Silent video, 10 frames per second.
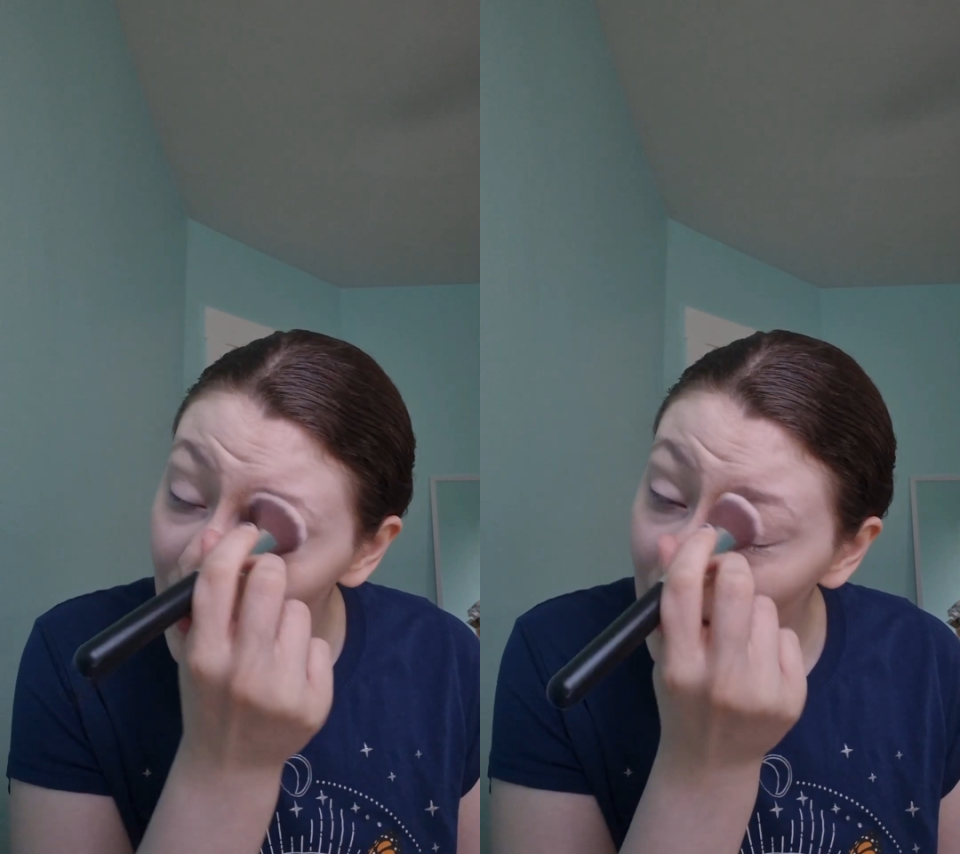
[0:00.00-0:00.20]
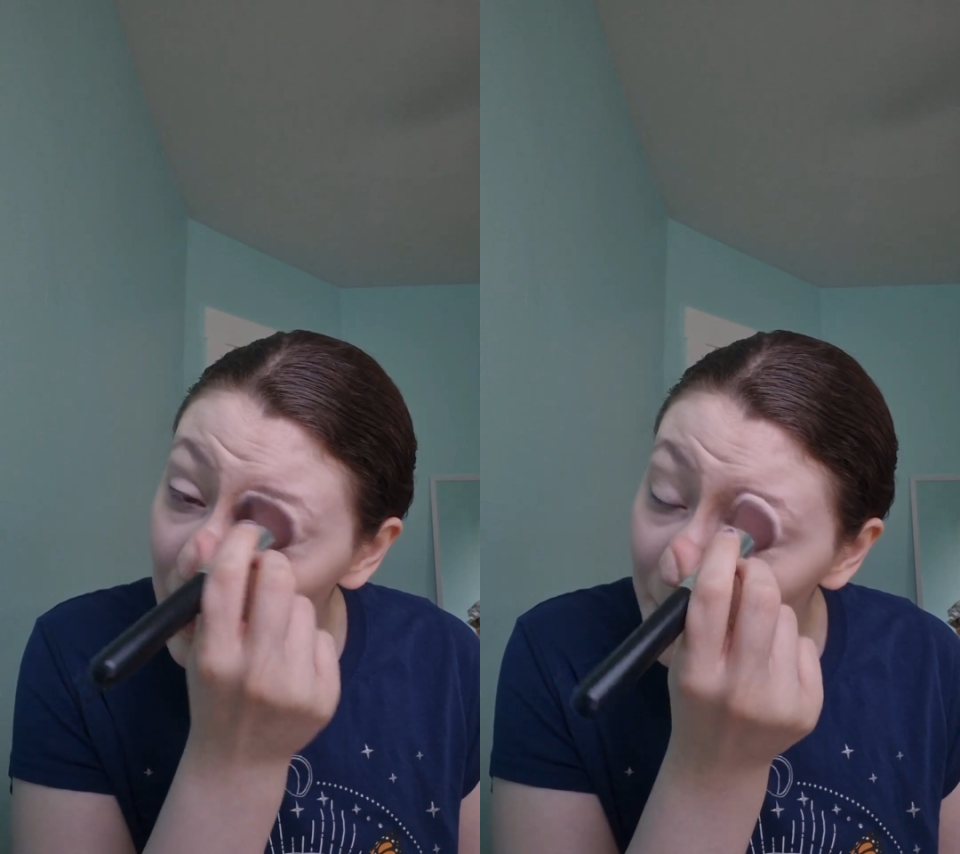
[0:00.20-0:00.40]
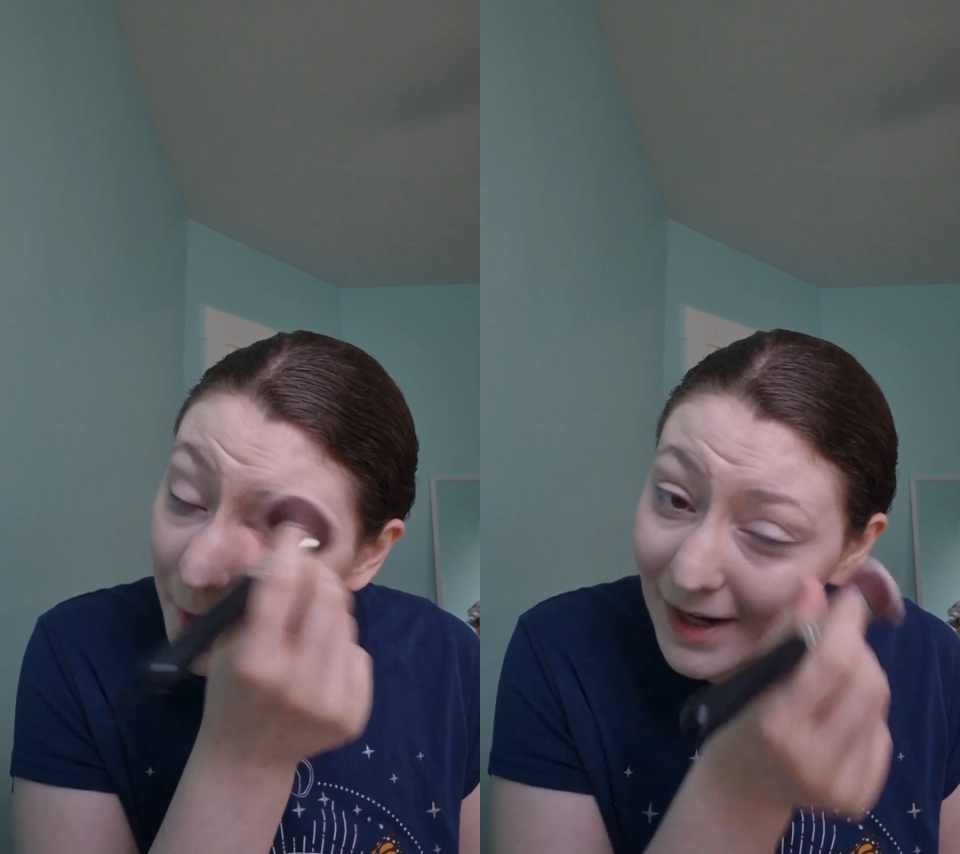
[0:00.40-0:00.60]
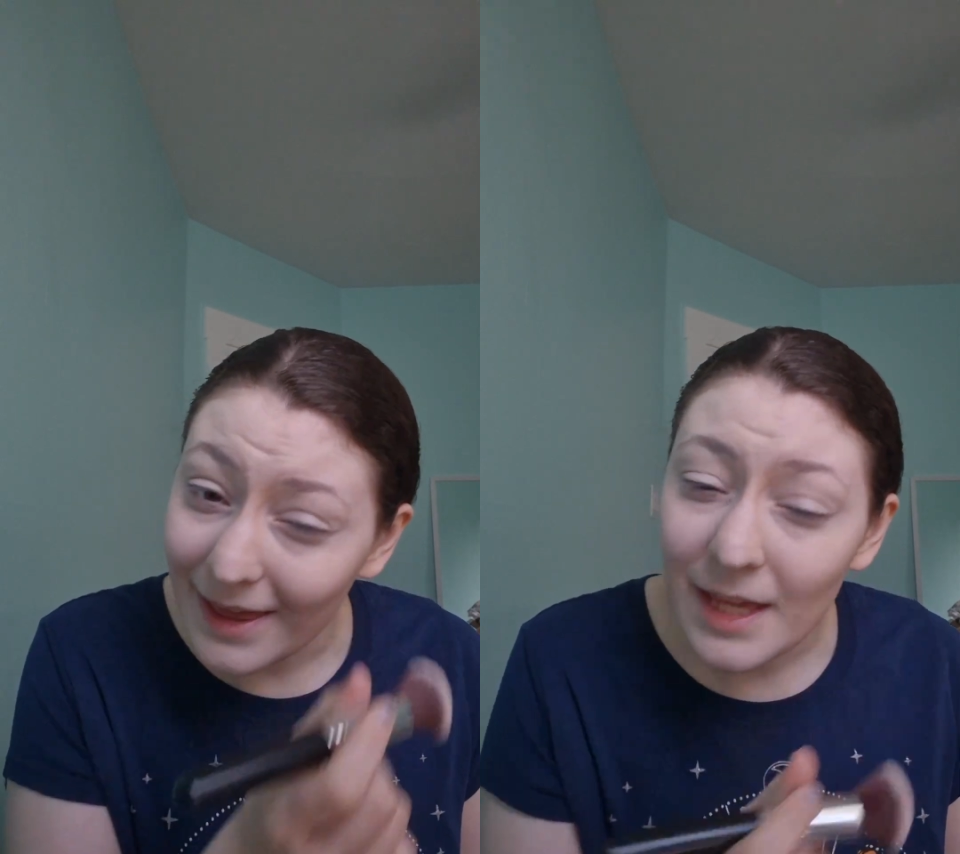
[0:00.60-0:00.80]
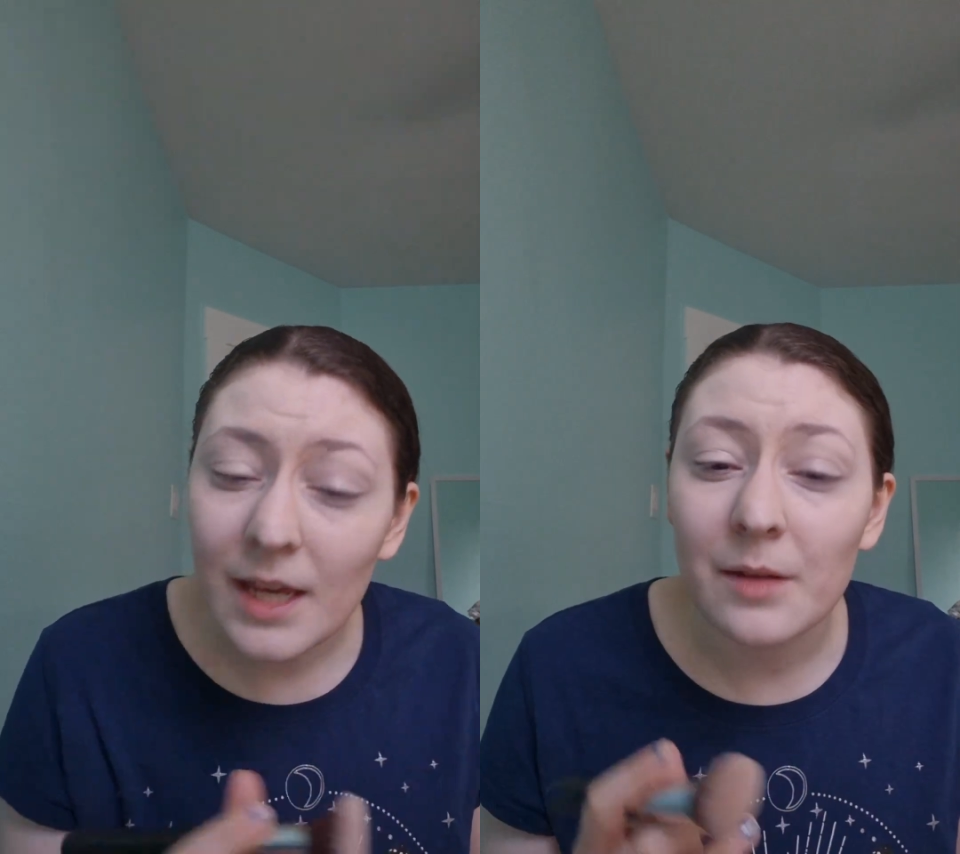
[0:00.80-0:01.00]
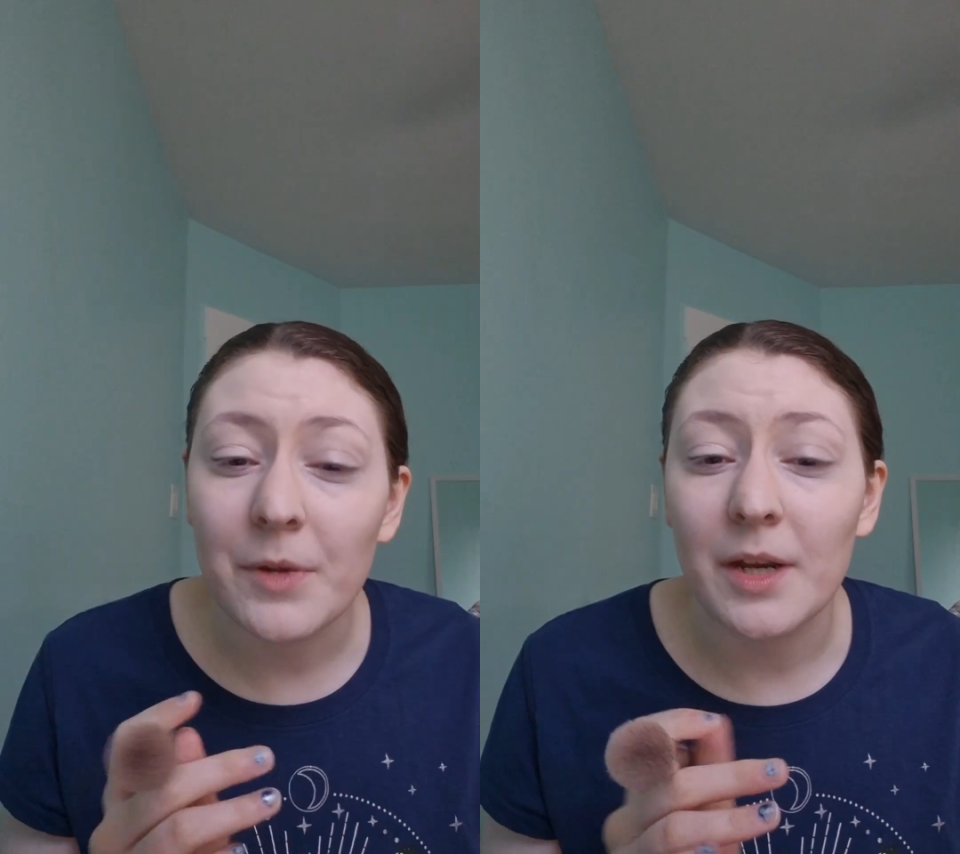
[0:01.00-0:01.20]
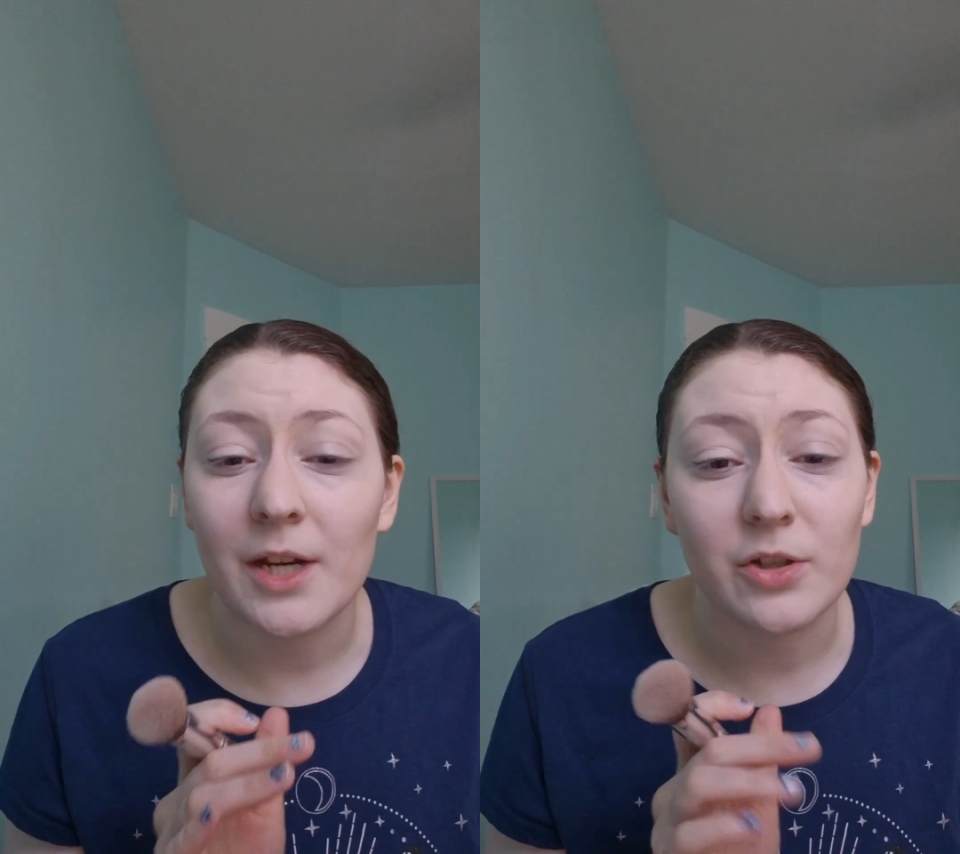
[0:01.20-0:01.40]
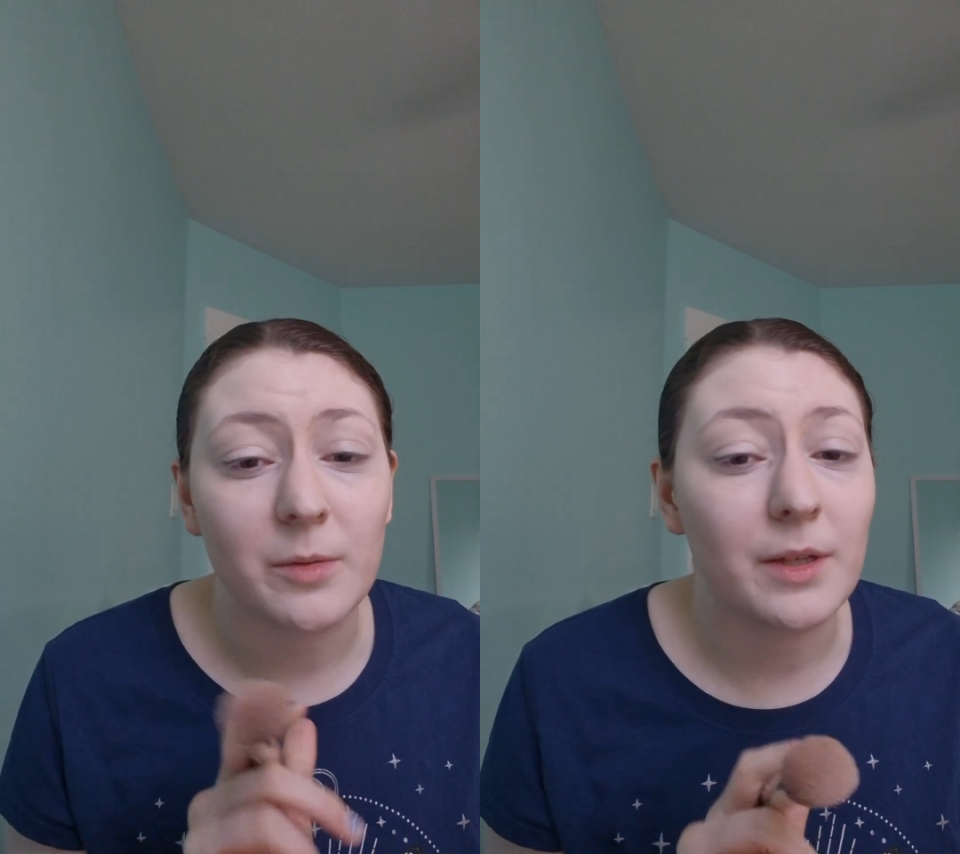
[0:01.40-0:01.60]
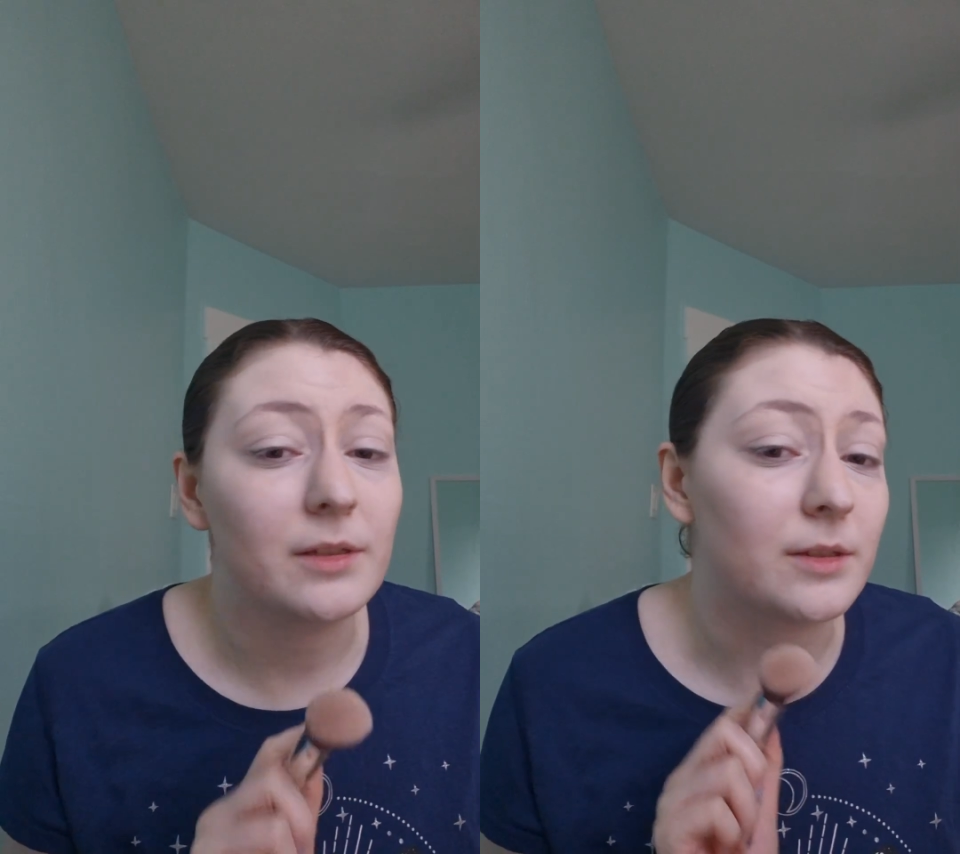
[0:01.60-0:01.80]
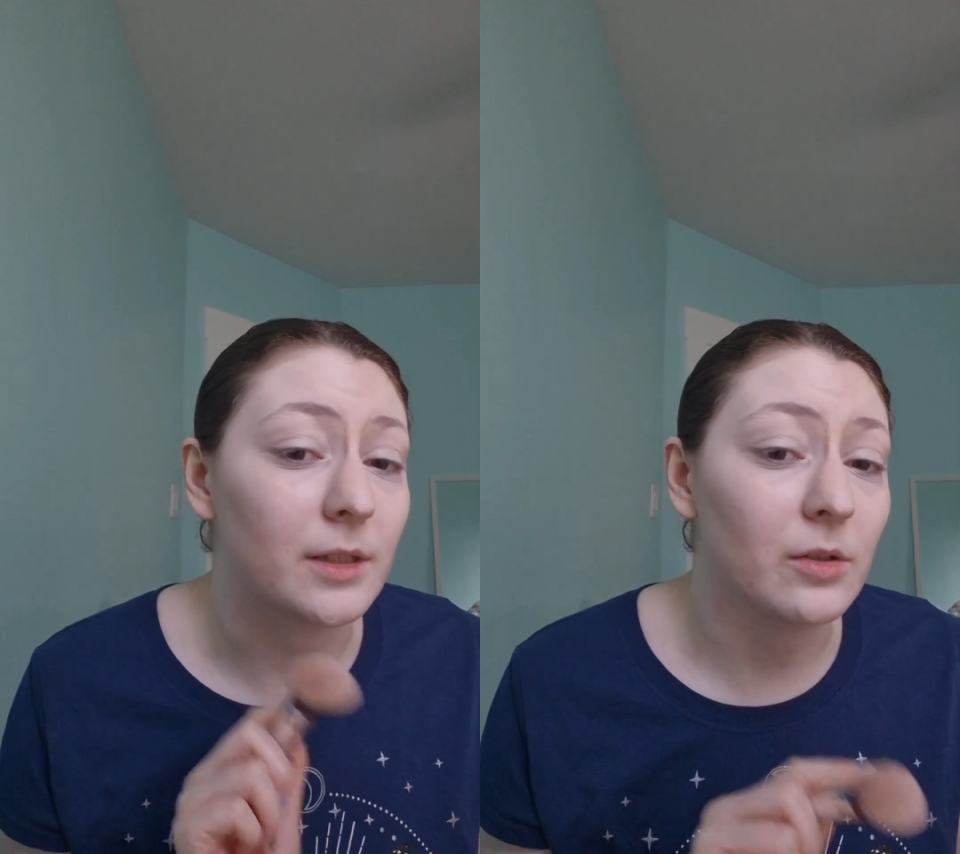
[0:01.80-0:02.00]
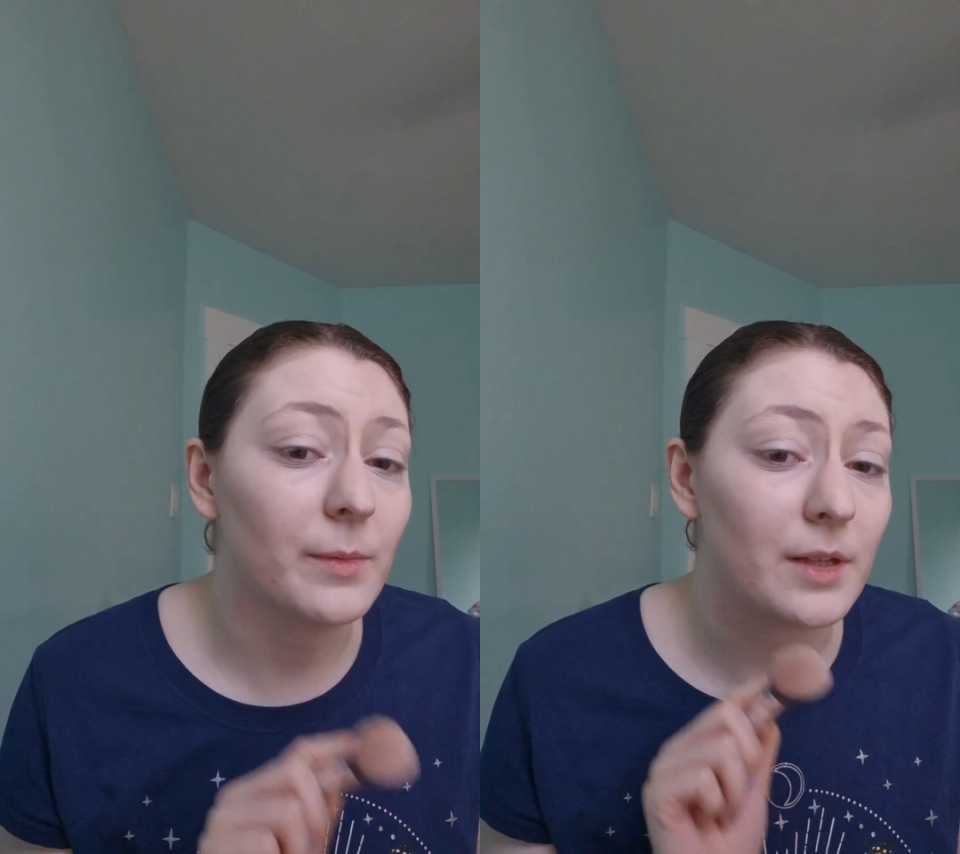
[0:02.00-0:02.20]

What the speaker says: but I think it might actually be a little